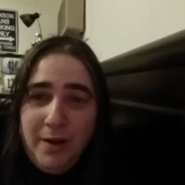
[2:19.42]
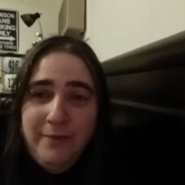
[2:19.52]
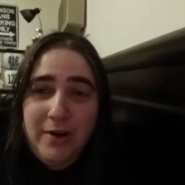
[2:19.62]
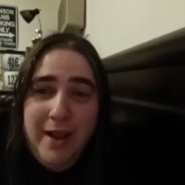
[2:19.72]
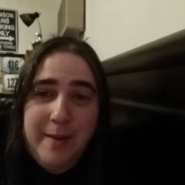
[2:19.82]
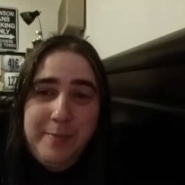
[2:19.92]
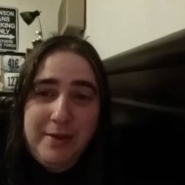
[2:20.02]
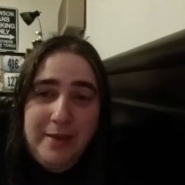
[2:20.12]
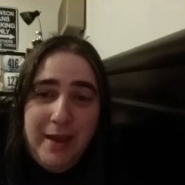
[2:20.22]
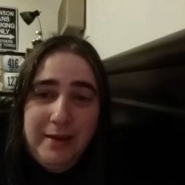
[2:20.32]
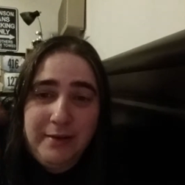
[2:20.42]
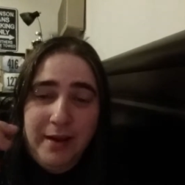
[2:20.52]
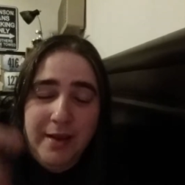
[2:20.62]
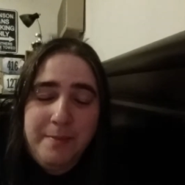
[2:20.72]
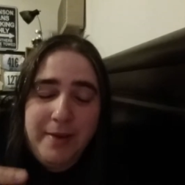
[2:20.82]
I'm very happy that
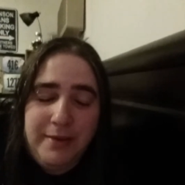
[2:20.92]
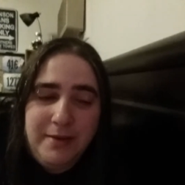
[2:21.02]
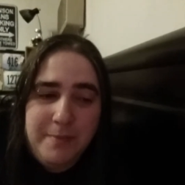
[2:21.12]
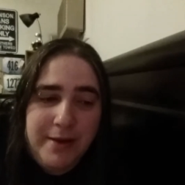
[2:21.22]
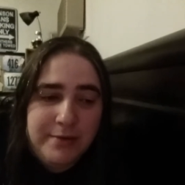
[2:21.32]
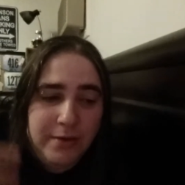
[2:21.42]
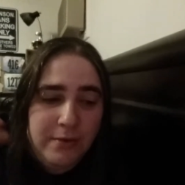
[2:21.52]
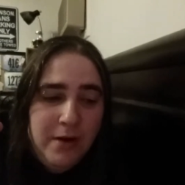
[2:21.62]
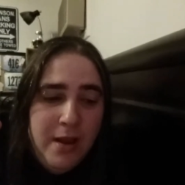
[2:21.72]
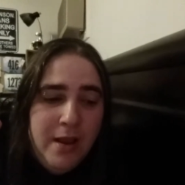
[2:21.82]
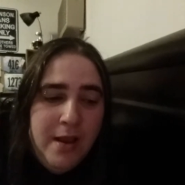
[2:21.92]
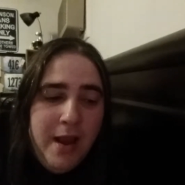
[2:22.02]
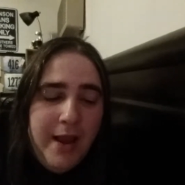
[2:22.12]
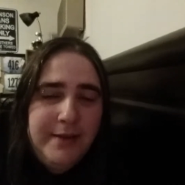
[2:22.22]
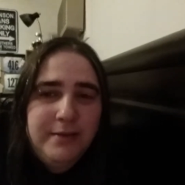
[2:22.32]
I am at this milestone.
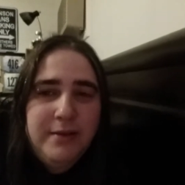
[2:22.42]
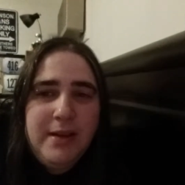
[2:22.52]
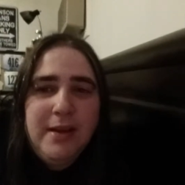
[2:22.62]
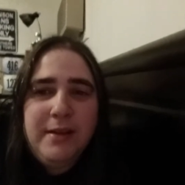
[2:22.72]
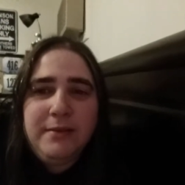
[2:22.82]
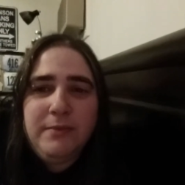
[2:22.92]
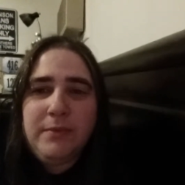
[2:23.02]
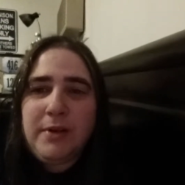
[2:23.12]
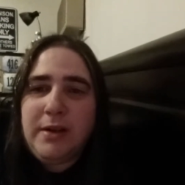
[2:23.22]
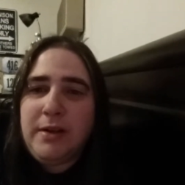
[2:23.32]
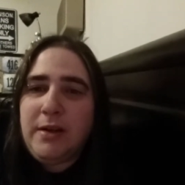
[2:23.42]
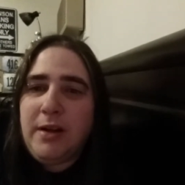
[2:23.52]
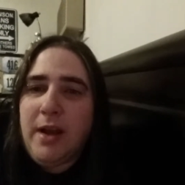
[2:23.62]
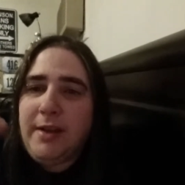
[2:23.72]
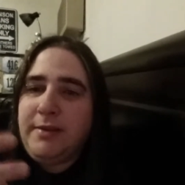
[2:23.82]
I see it when
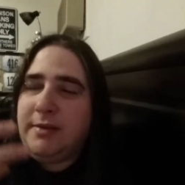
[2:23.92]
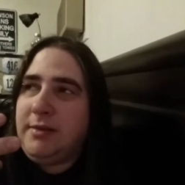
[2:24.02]
I.